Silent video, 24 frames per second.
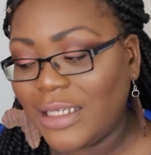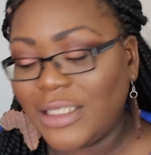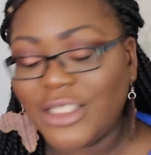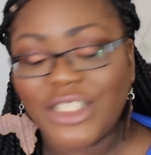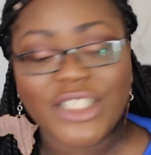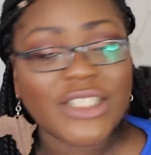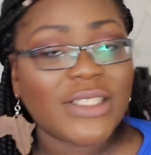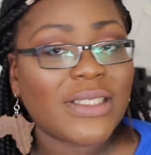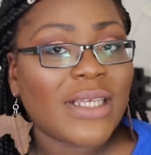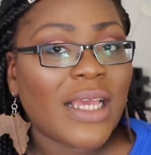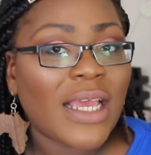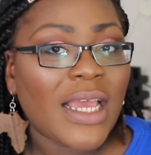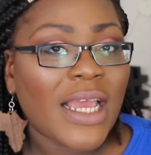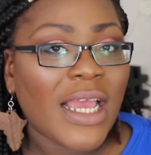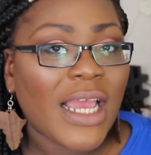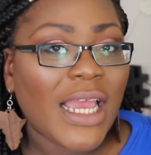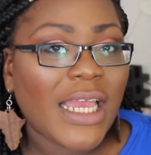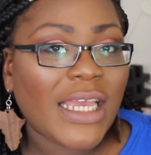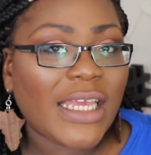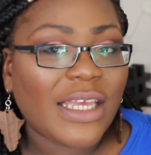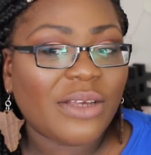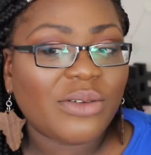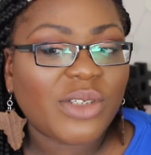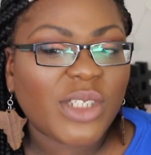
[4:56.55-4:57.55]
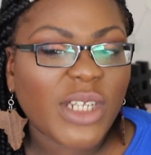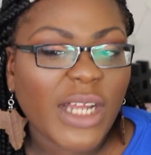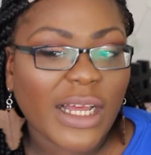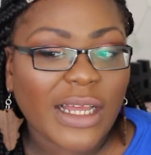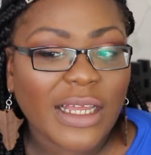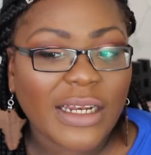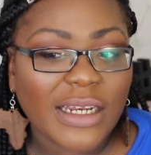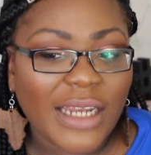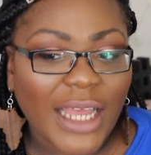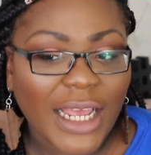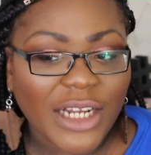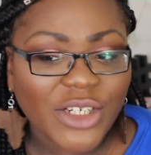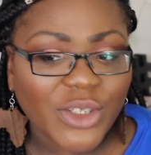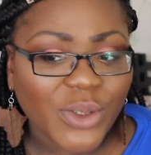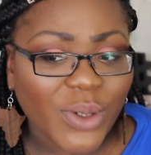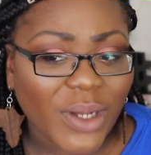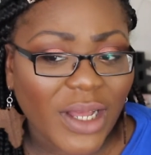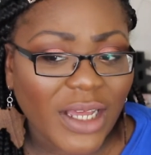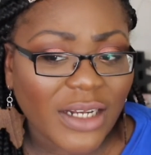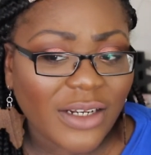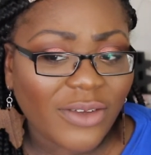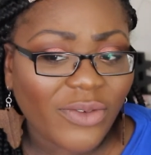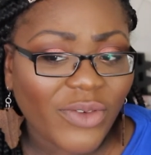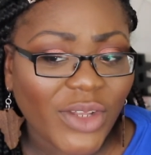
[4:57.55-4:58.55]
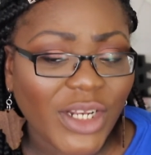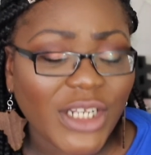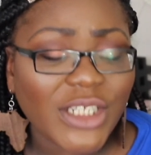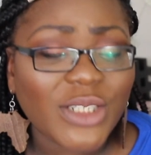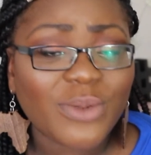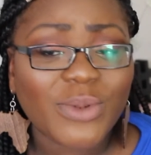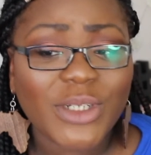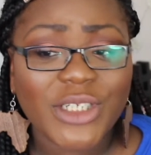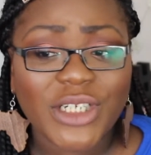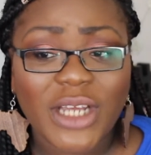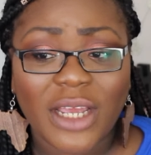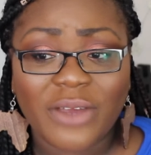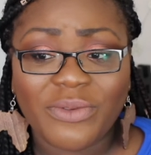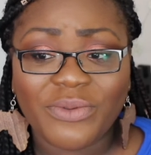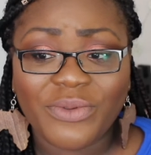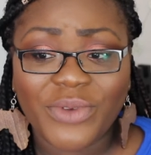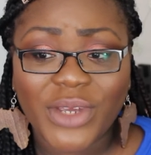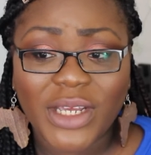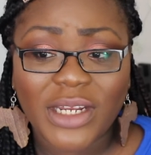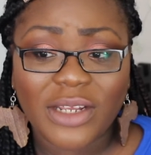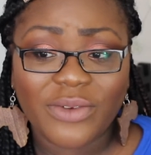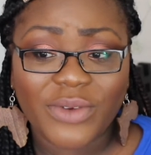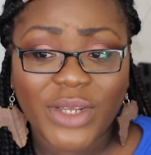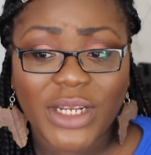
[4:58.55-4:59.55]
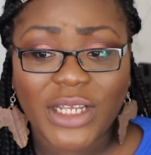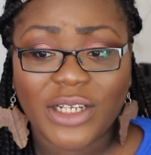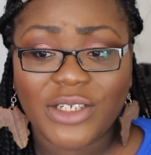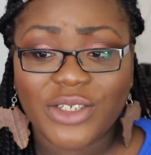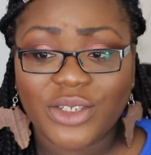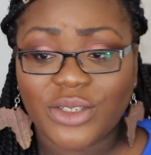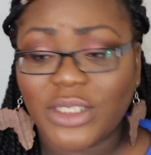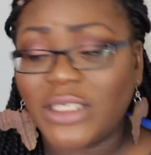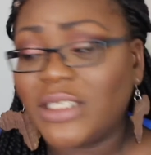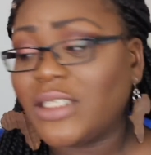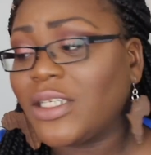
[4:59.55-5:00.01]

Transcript: It just, it gives you like a natural kind of finish, which I really enjoy.